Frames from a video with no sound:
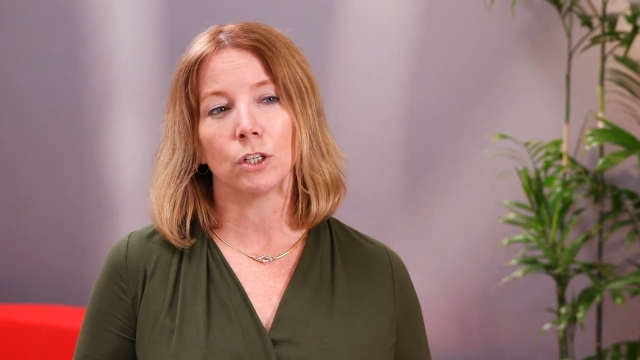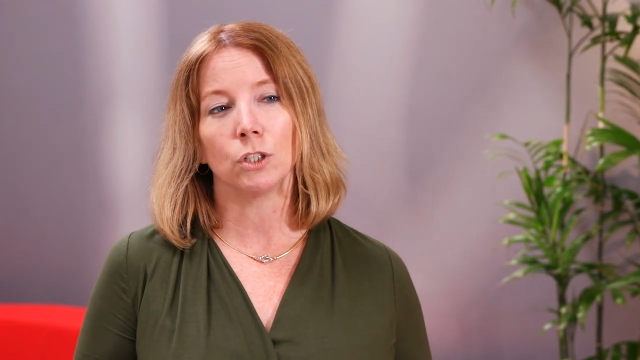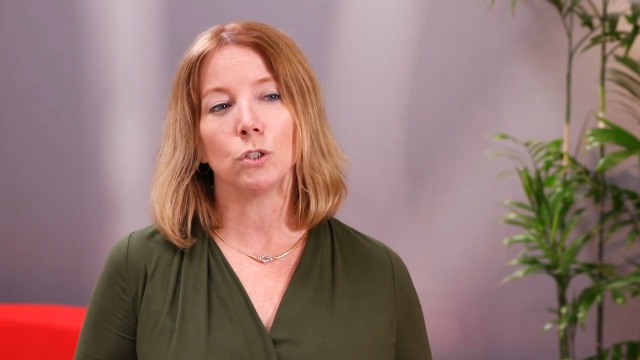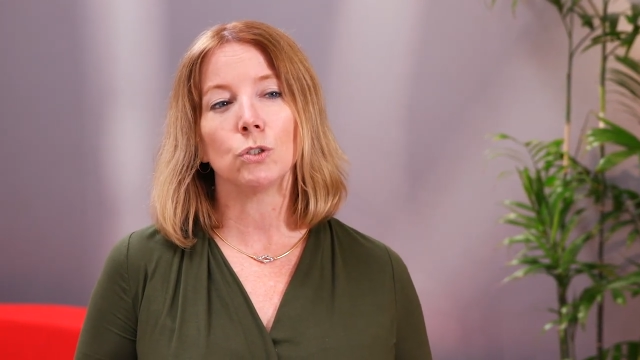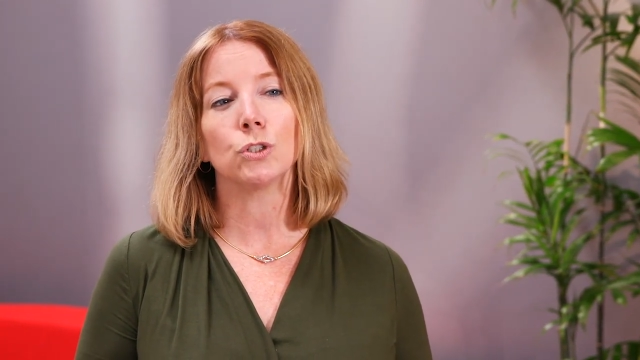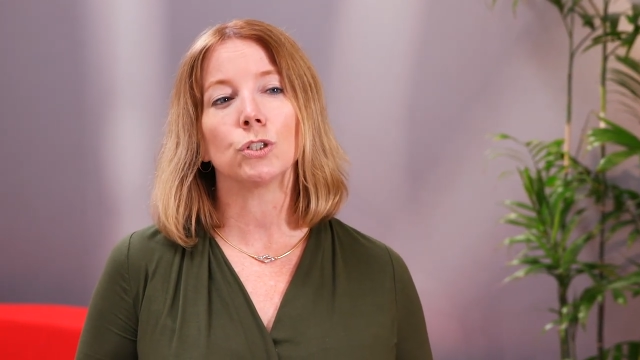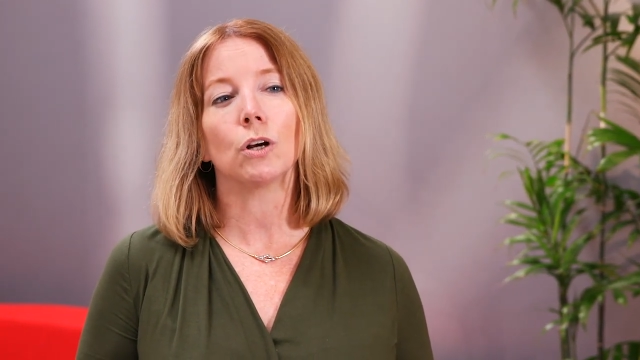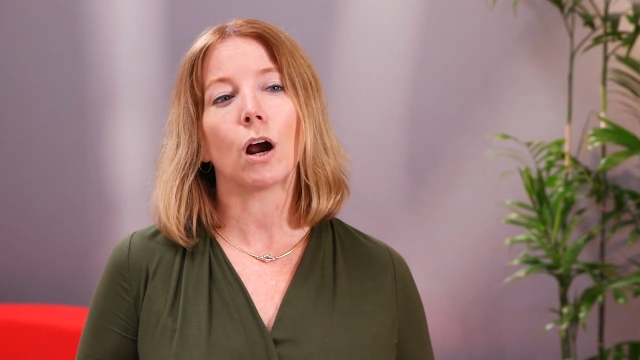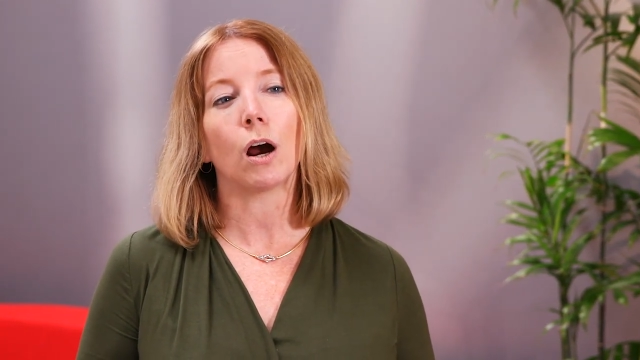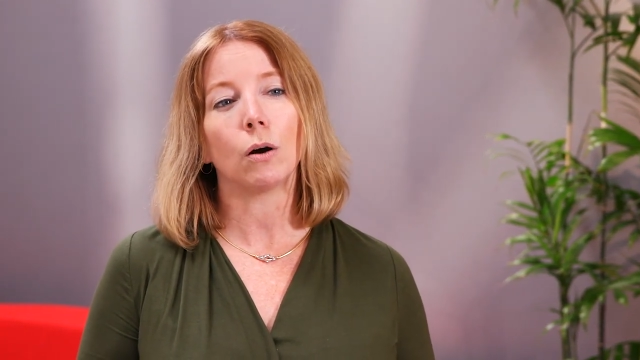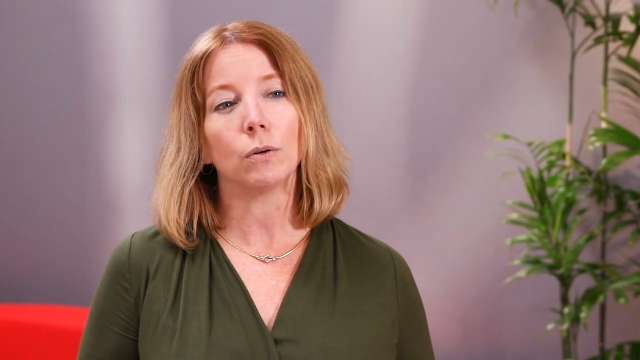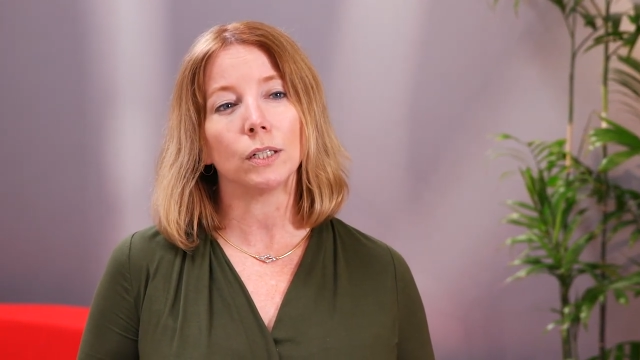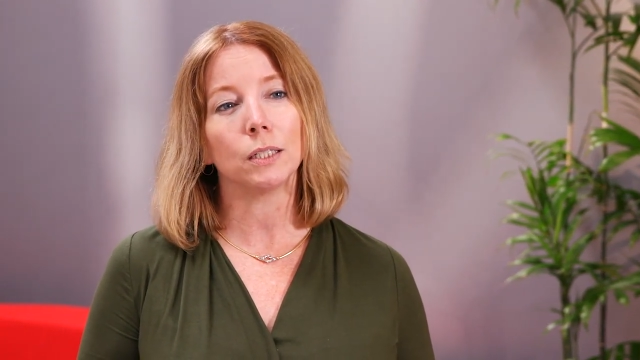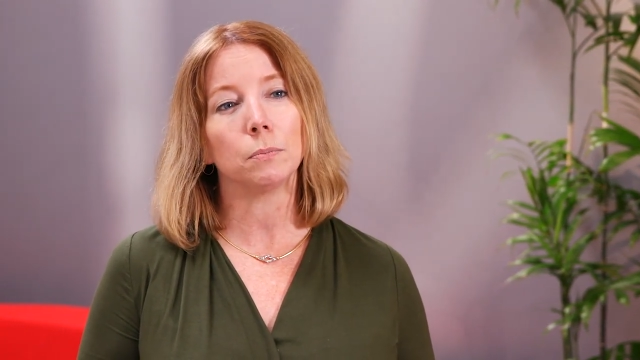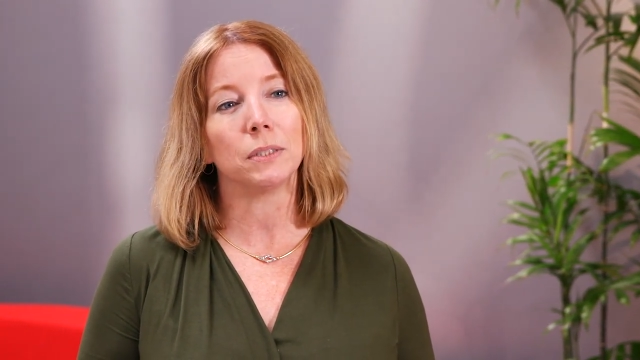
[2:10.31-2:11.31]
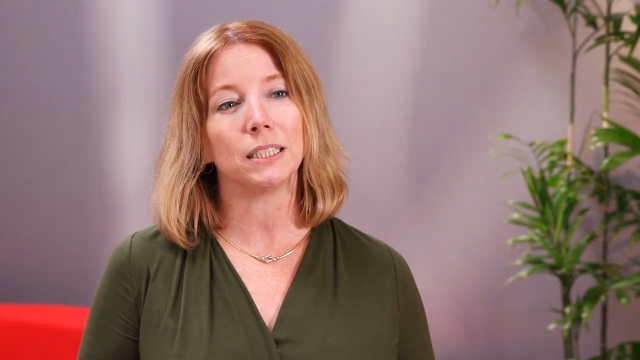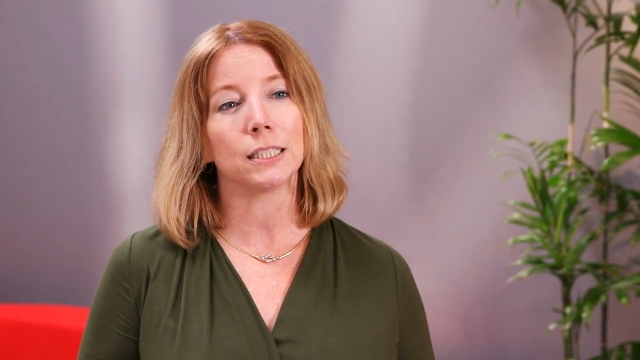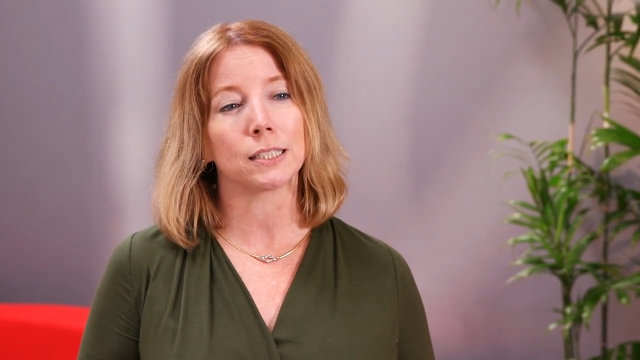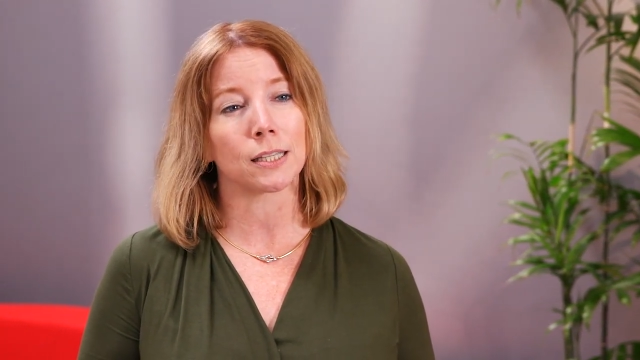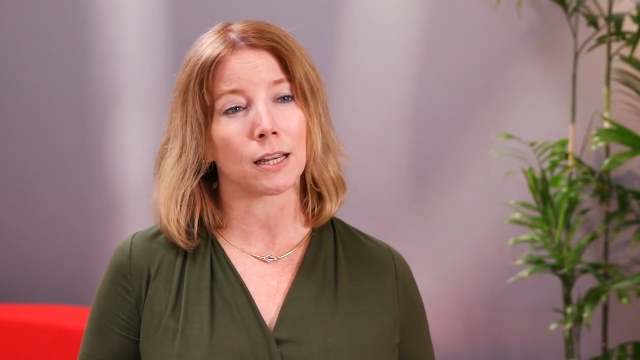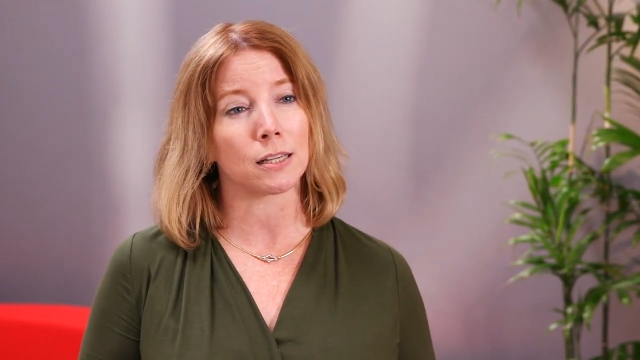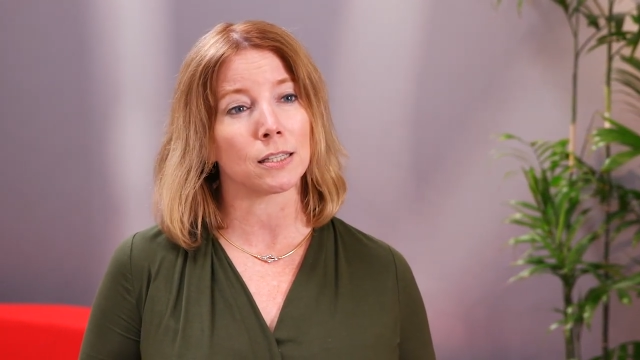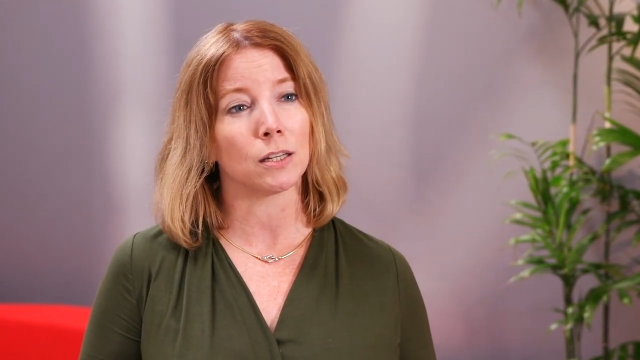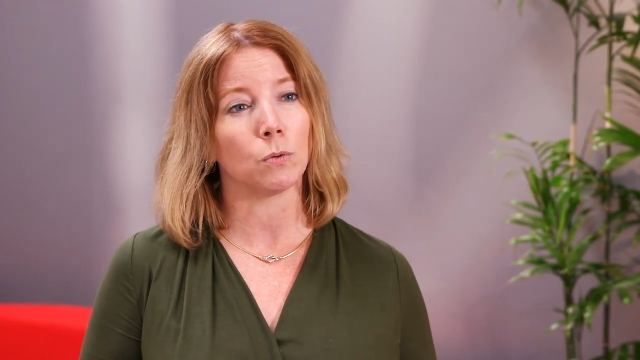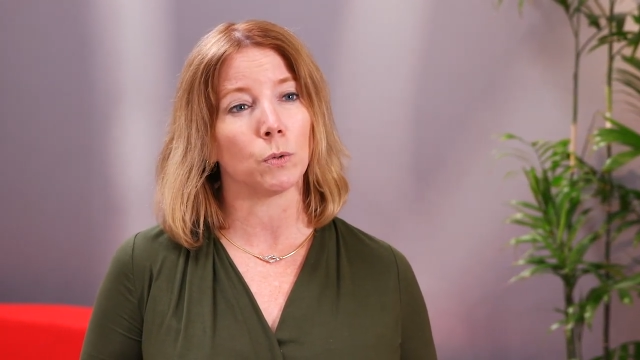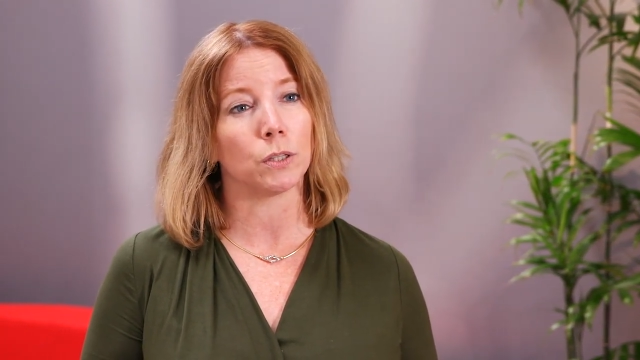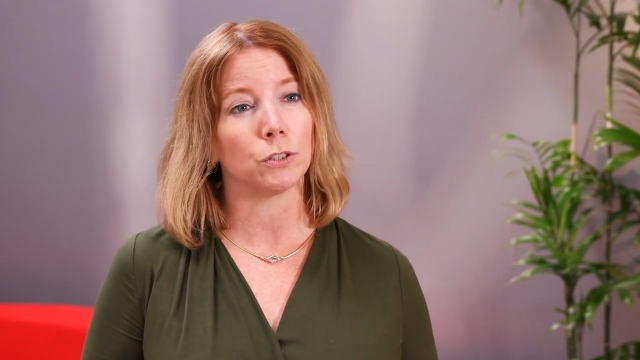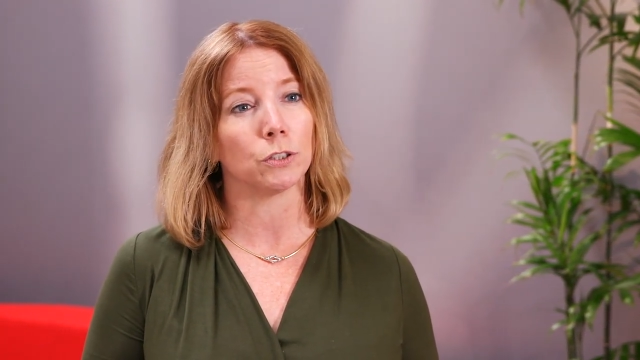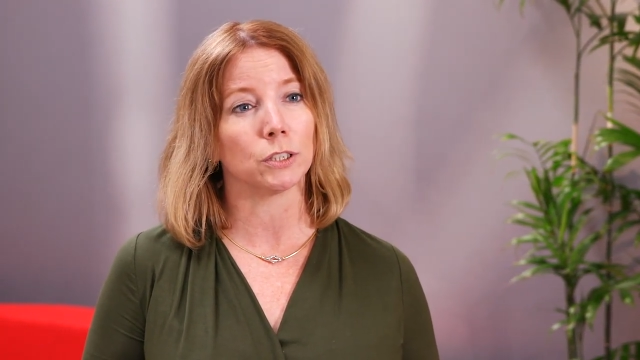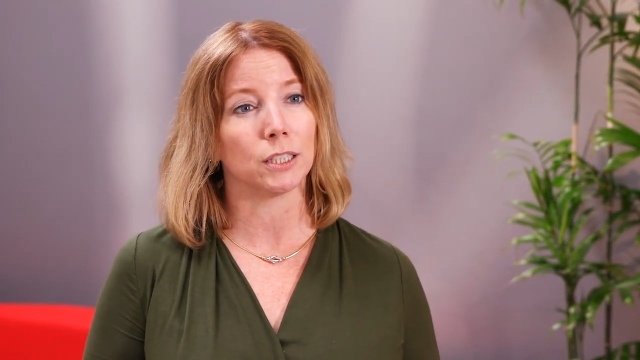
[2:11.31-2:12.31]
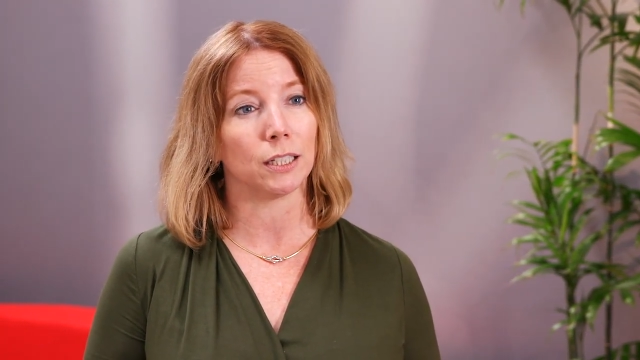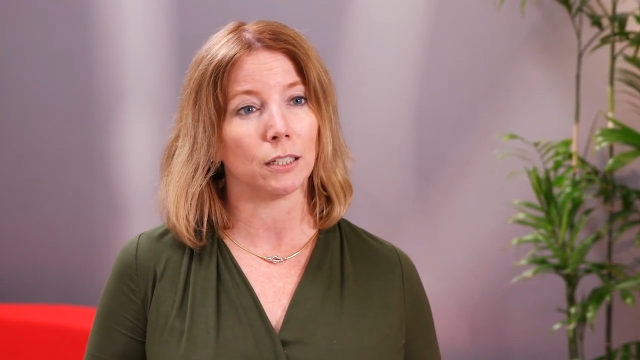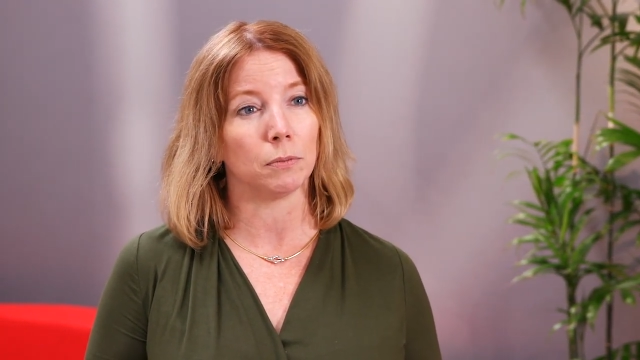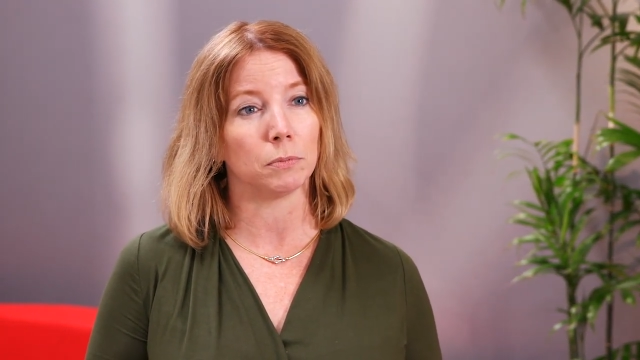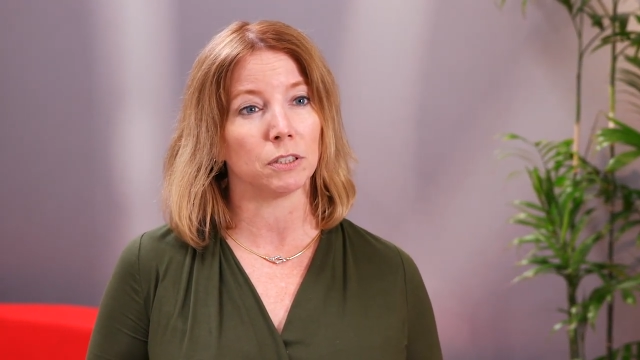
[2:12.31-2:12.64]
you should already be discussing with your team